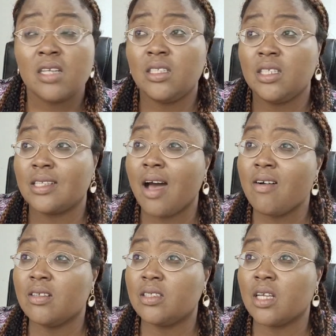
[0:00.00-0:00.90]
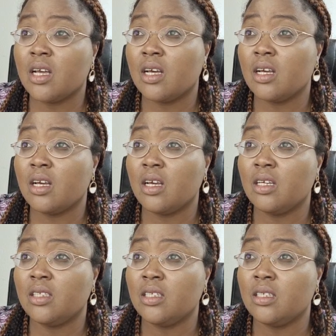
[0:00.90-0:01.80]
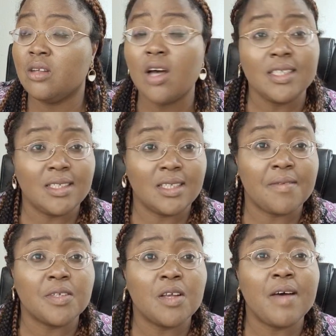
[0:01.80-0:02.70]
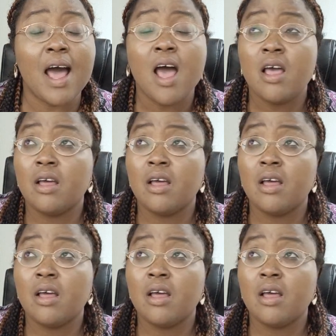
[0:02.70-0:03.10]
the Northeast have suffered.